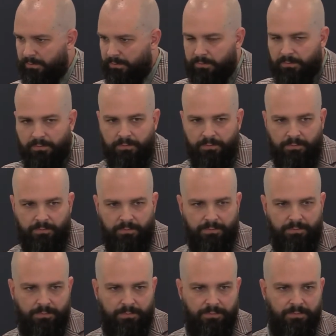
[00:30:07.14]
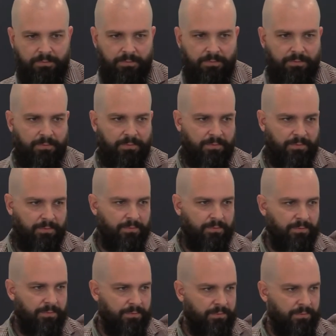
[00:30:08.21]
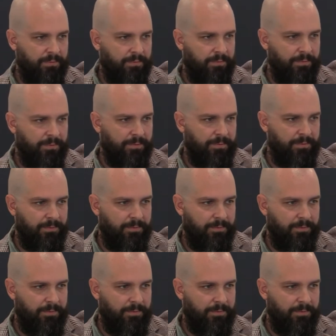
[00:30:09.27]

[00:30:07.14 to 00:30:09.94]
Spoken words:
[no speech]